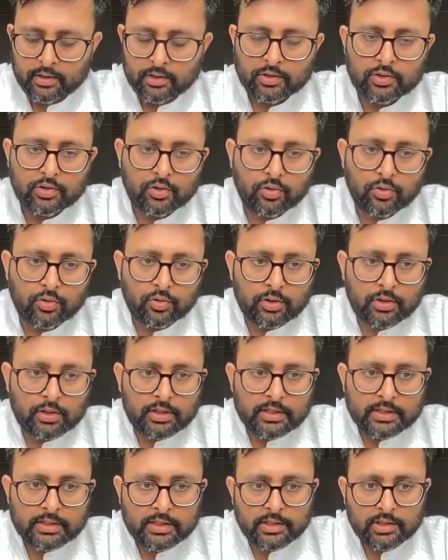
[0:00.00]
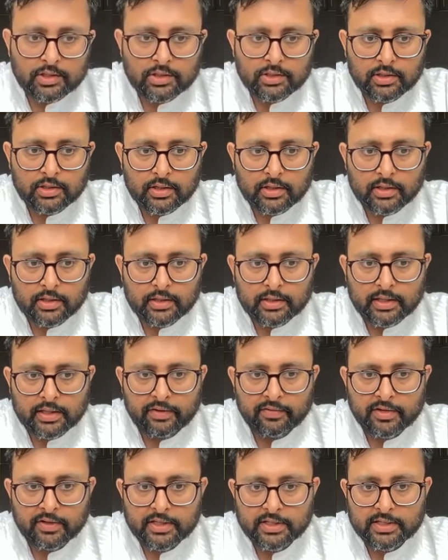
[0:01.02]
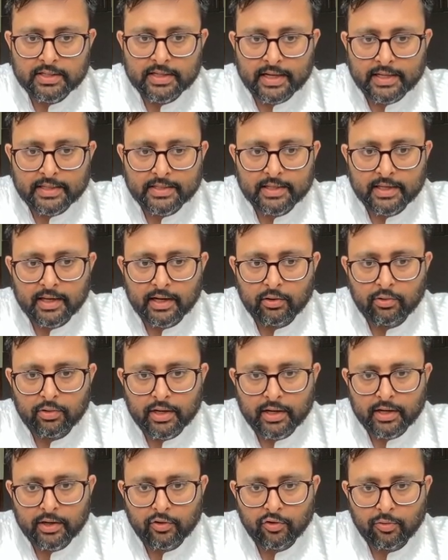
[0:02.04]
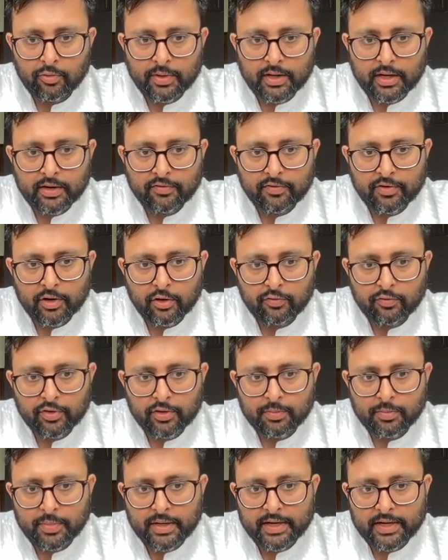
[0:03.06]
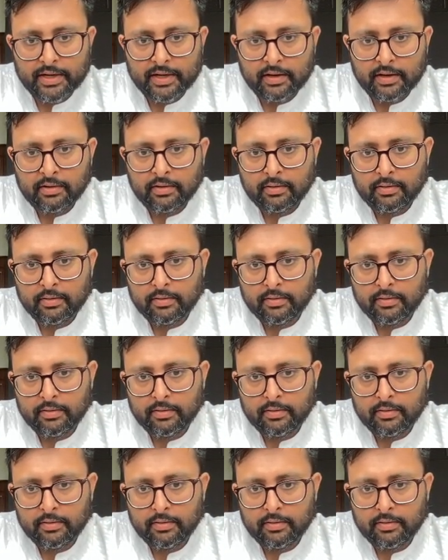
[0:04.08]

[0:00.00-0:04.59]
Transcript: So this is, they will just cancel out and you will be left out with beta